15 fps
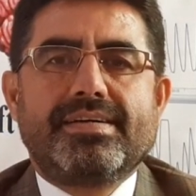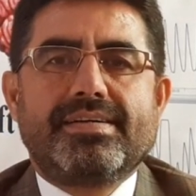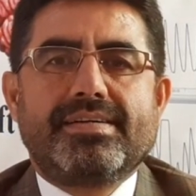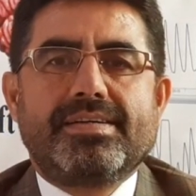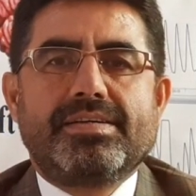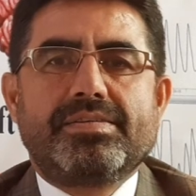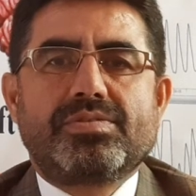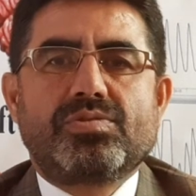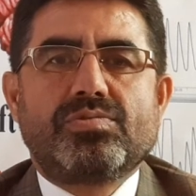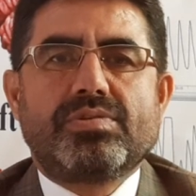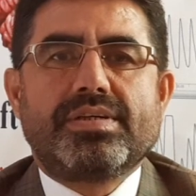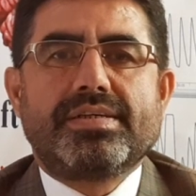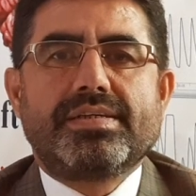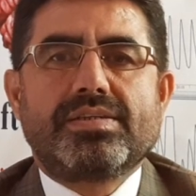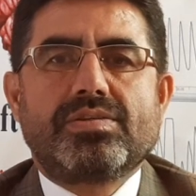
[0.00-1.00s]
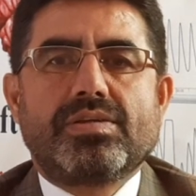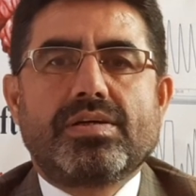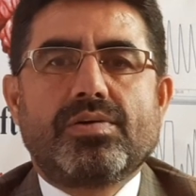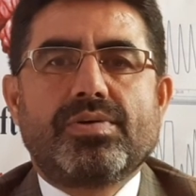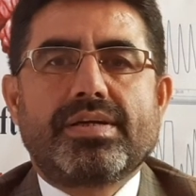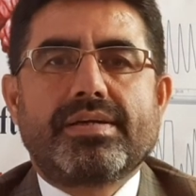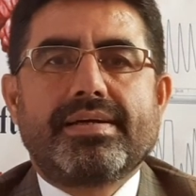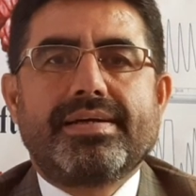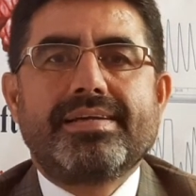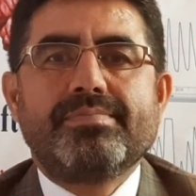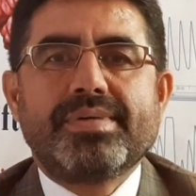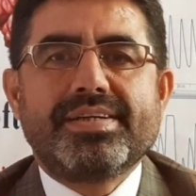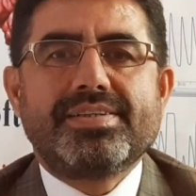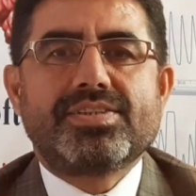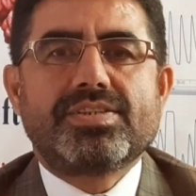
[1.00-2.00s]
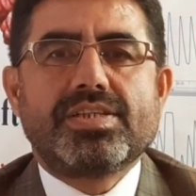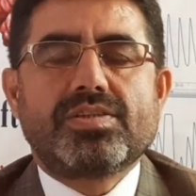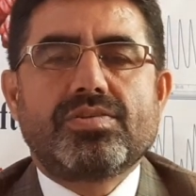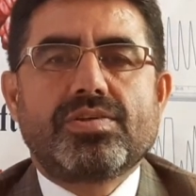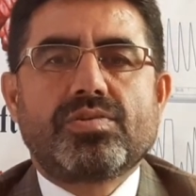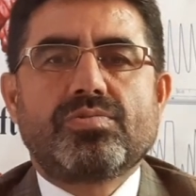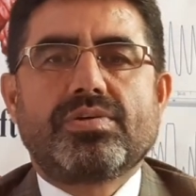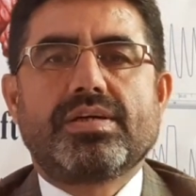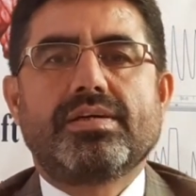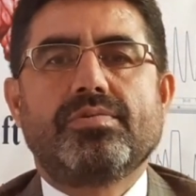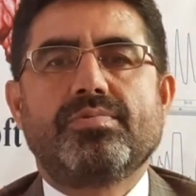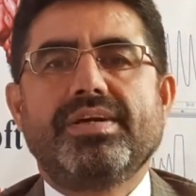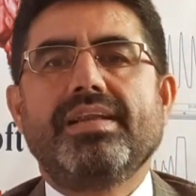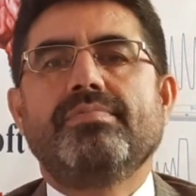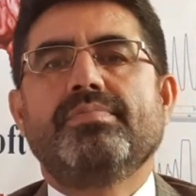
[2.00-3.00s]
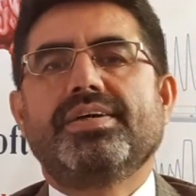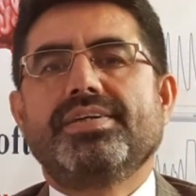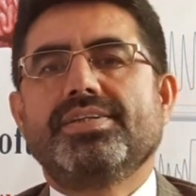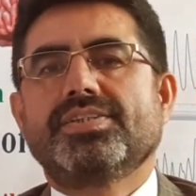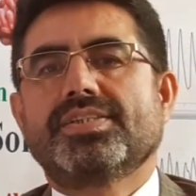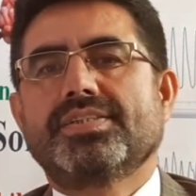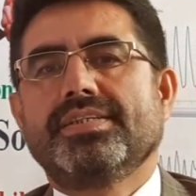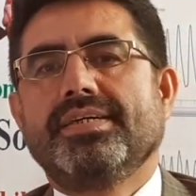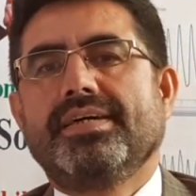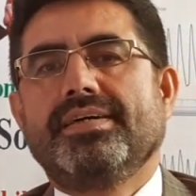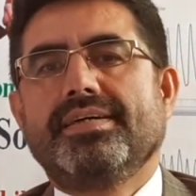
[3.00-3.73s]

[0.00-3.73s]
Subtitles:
to our unmanaged data to a well-managed